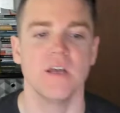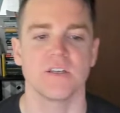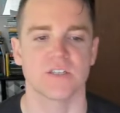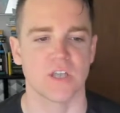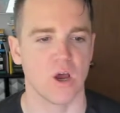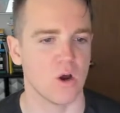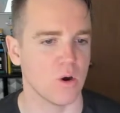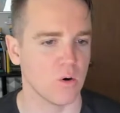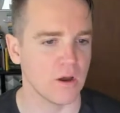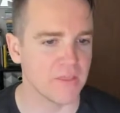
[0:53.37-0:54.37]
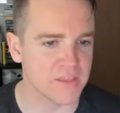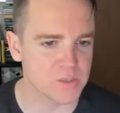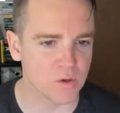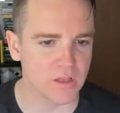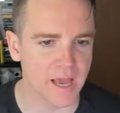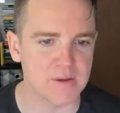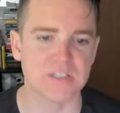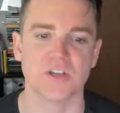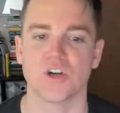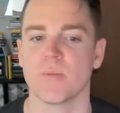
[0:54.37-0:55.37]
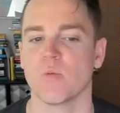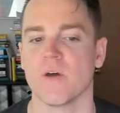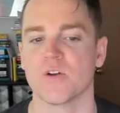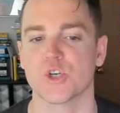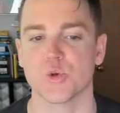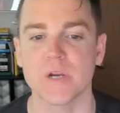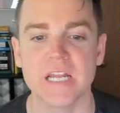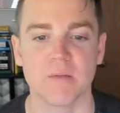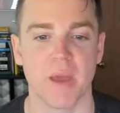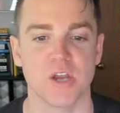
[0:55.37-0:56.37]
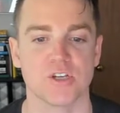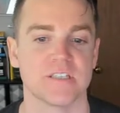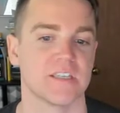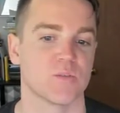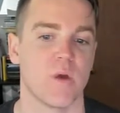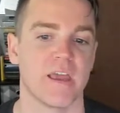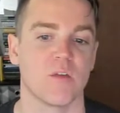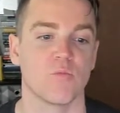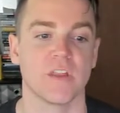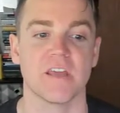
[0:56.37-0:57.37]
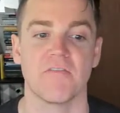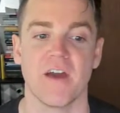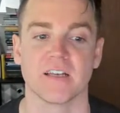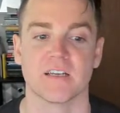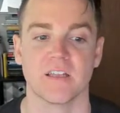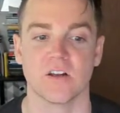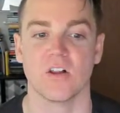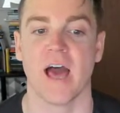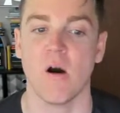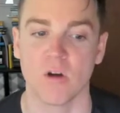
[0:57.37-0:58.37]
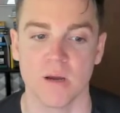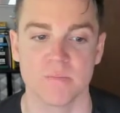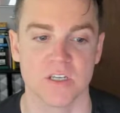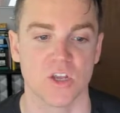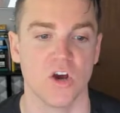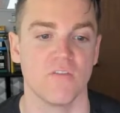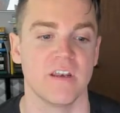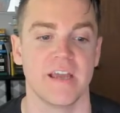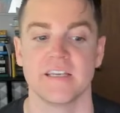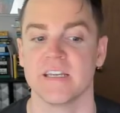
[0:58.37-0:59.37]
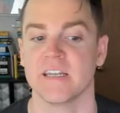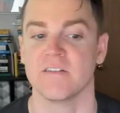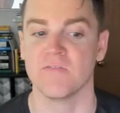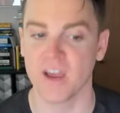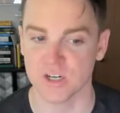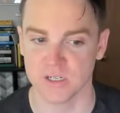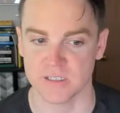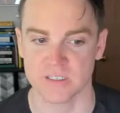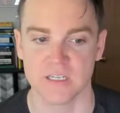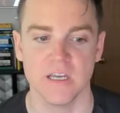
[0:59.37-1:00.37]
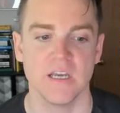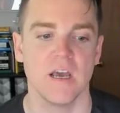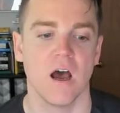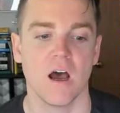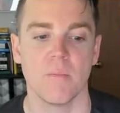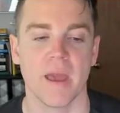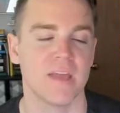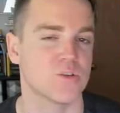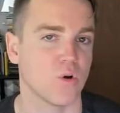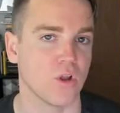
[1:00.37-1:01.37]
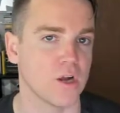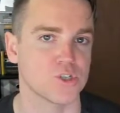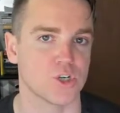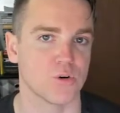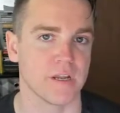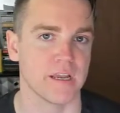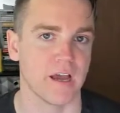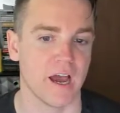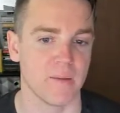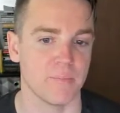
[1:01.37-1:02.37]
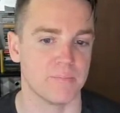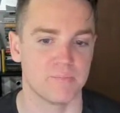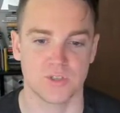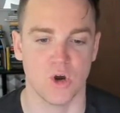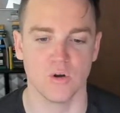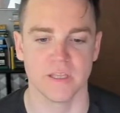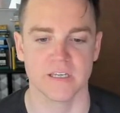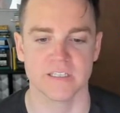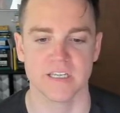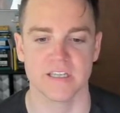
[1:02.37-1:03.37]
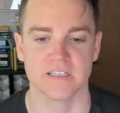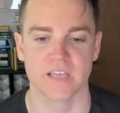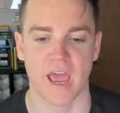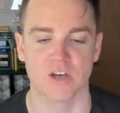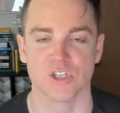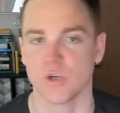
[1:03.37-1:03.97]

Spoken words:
So this will allow us to determine whether treating patients this way can really affect clinical outcomes in COVID-19 infections. And to a large degree, I totally could see this actually